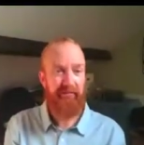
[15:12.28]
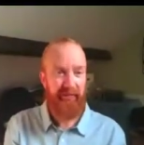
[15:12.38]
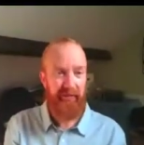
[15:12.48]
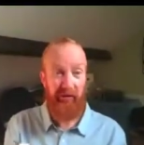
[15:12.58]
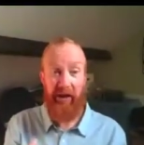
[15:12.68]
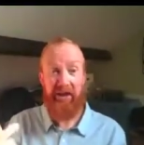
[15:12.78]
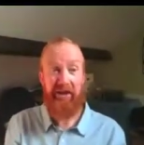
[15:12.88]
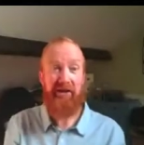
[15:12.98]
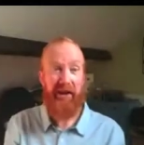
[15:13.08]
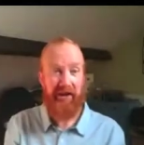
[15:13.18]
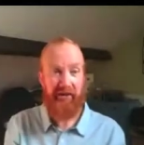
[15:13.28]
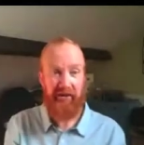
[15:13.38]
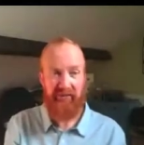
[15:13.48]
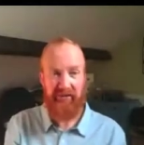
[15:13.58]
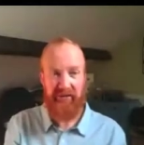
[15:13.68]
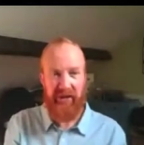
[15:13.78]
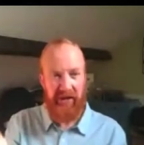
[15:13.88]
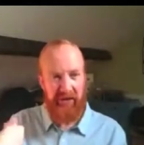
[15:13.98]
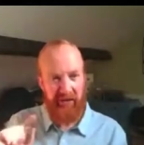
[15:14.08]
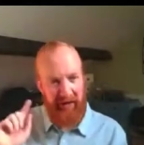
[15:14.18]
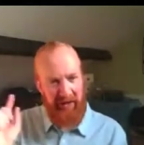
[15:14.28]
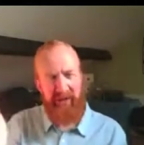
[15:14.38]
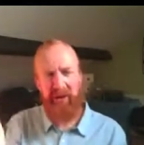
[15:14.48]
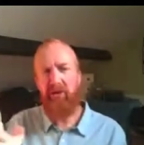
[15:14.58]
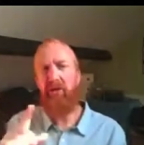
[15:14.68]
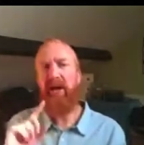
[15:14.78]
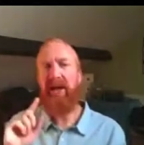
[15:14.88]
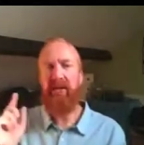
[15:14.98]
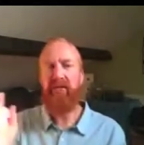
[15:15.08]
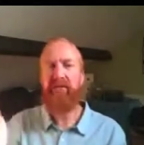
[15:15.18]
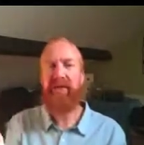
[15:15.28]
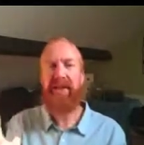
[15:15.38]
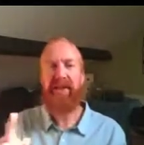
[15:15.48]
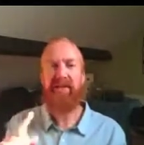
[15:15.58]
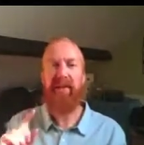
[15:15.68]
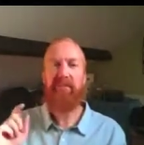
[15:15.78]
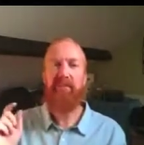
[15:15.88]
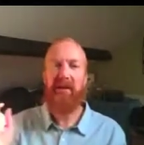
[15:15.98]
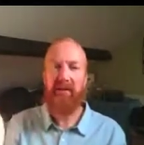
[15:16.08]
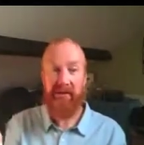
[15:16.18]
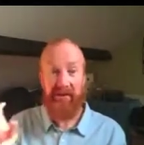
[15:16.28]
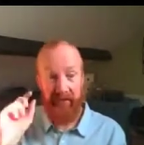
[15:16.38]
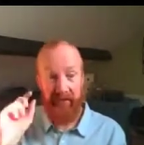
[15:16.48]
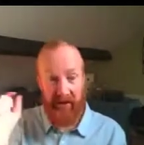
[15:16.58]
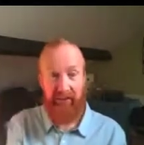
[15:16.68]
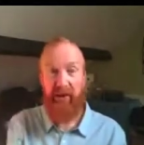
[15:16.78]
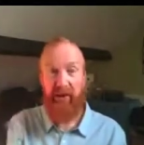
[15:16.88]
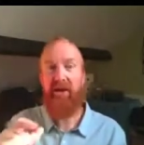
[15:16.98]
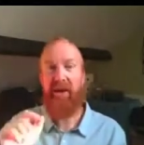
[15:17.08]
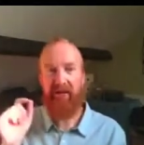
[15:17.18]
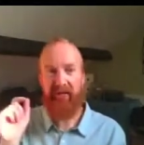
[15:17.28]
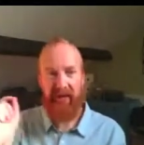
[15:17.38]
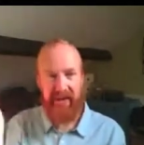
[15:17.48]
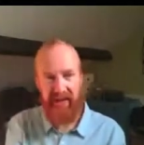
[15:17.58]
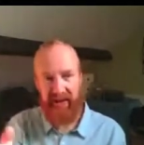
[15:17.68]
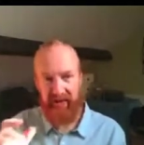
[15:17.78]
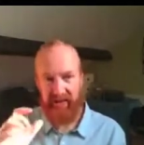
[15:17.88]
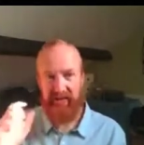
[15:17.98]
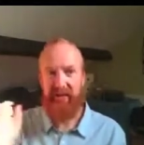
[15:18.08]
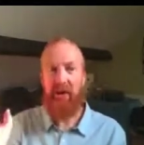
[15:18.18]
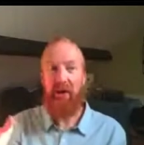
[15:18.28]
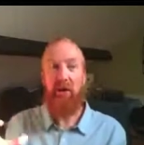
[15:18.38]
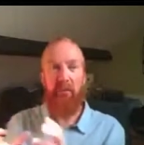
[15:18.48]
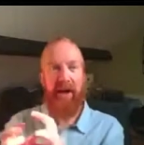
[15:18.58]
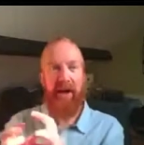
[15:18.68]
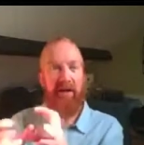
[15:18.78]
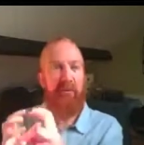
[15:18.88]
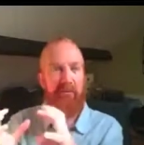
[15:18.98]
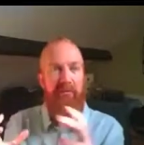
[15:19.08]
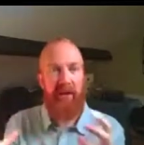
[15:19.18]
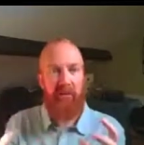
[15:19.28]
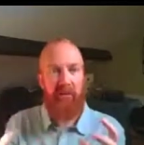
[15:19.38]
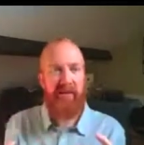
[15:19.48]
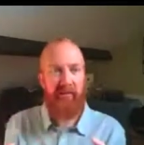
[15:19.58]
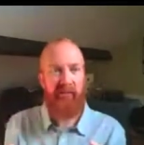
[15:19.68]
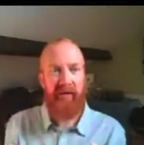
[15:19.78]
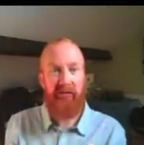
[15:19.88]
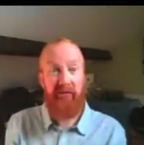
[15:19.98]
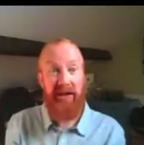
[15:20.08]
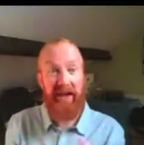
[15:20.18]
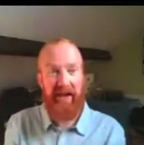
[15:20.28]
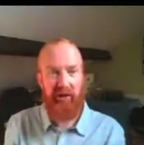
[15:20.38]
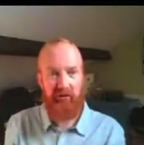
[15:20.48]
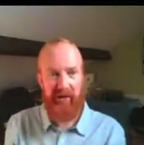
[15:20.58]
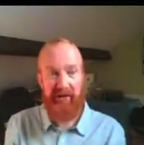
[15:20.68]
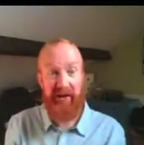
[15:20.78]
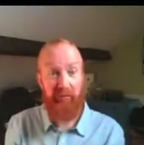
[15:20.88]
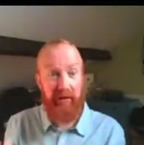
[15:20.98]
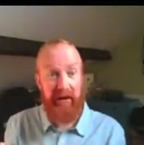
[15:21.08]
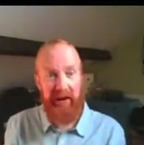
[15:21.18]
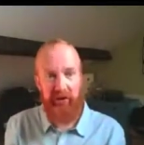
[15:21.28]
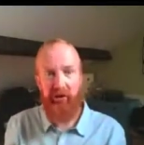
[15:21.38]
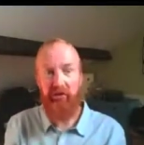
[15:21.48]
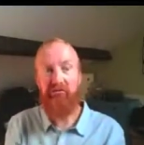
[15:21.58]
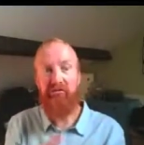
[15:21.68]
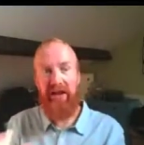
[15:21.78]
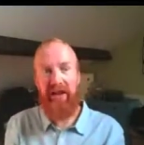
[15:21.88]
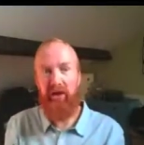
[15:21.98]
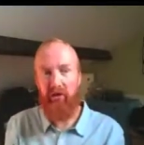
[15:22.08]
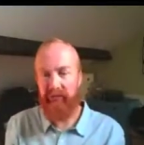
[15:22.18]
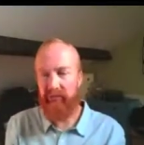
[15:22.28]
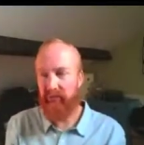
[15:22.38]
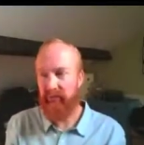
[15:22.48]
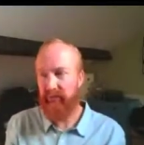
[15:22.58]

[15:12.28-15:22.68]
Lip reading: You're ahead of the change. So keeping your eye out for these spare parts, keeping an eye out for these things might help you build something really interesting, really new, really novel.